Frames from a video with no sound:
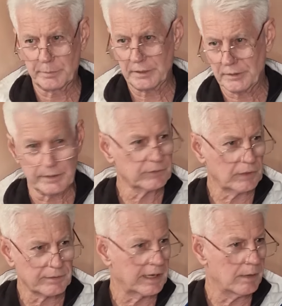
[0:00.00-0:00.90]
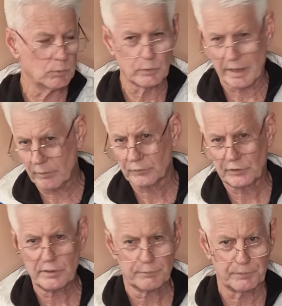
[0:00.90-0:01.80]
to be, yes, okay, we'll go and
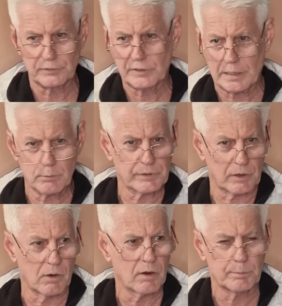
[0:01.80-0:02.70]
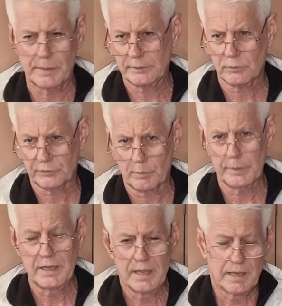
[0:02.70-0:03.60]
see the physio or the chiropractor or someone.